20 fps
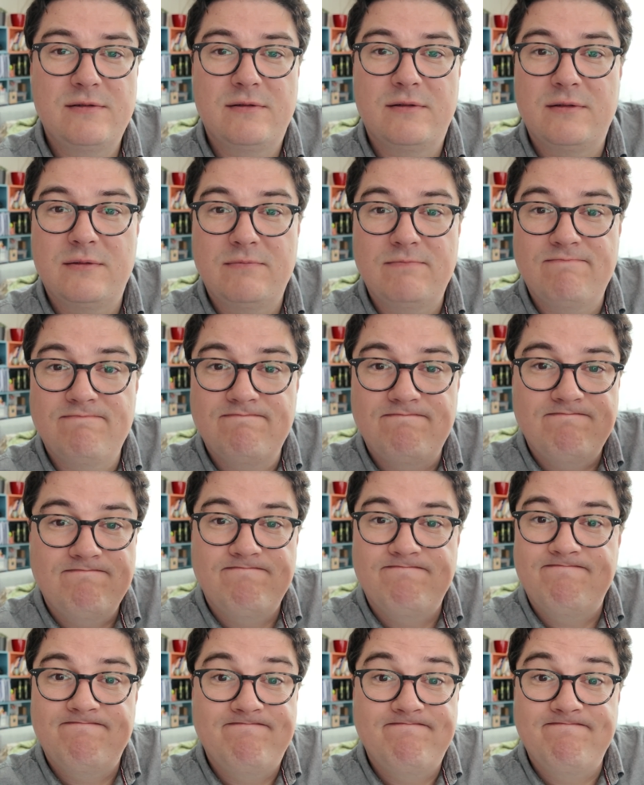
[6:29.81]

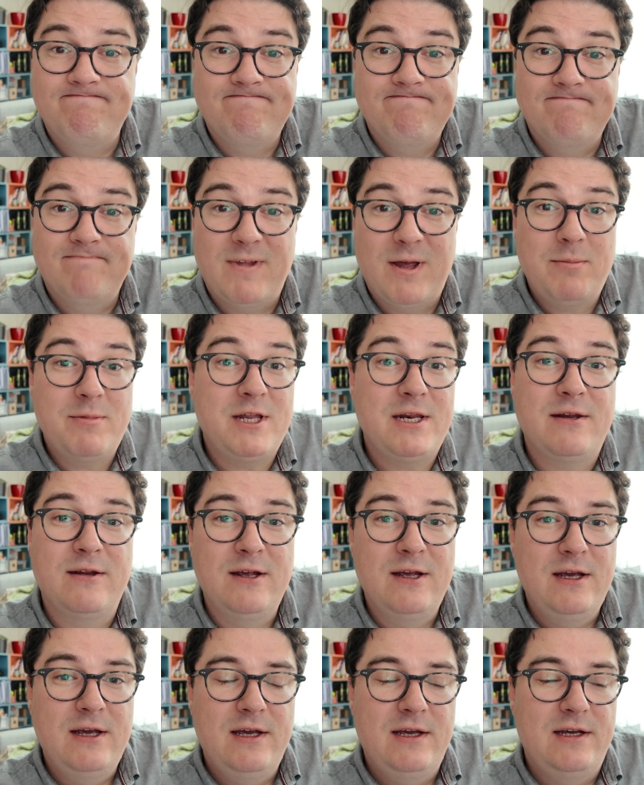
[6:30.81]
I mean,
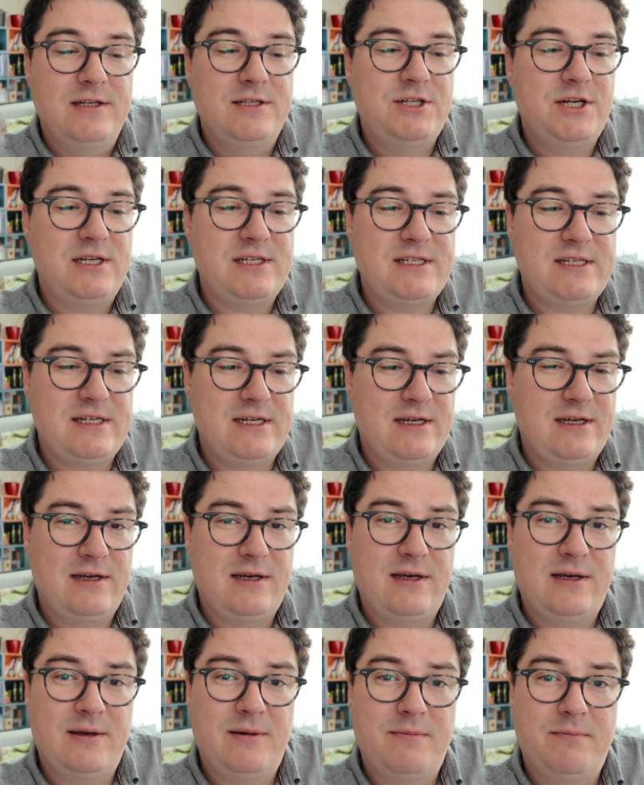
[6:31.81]
it's just
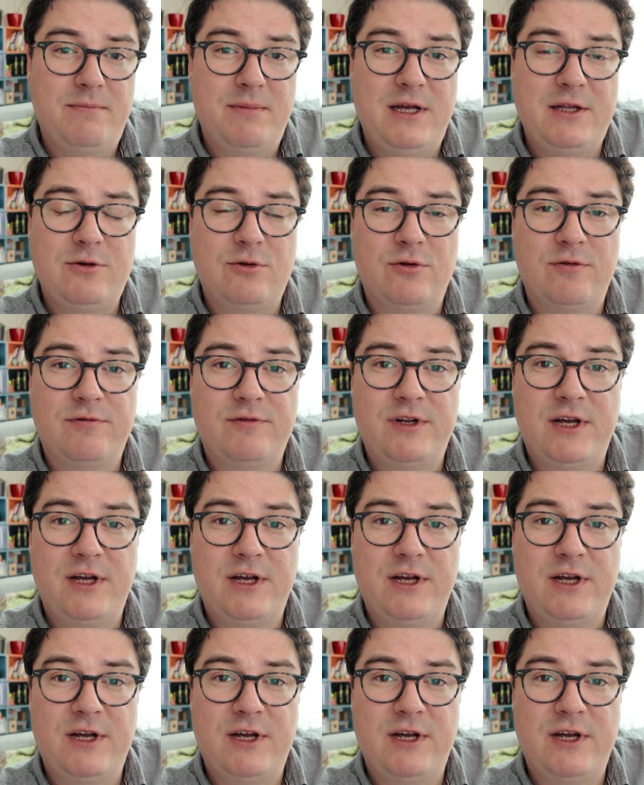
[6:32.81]
a matter of